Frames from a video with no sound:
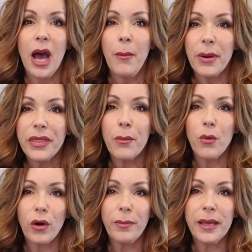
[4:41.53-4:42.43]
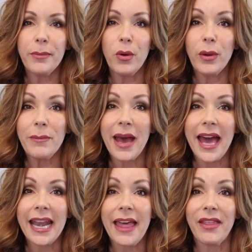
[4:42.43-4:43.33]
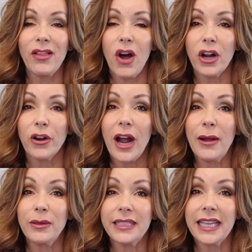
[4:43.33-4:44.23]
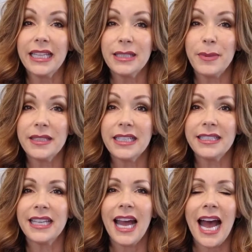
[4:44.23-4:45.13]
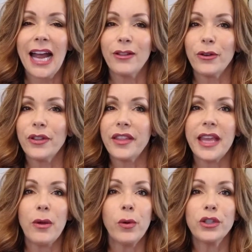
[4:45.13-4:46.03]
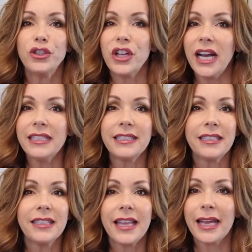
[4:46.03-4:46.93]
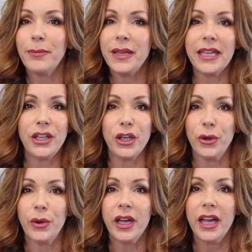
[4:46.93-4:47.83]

But the more people we met and the longer I was in this business, I learned that they were just like me and you.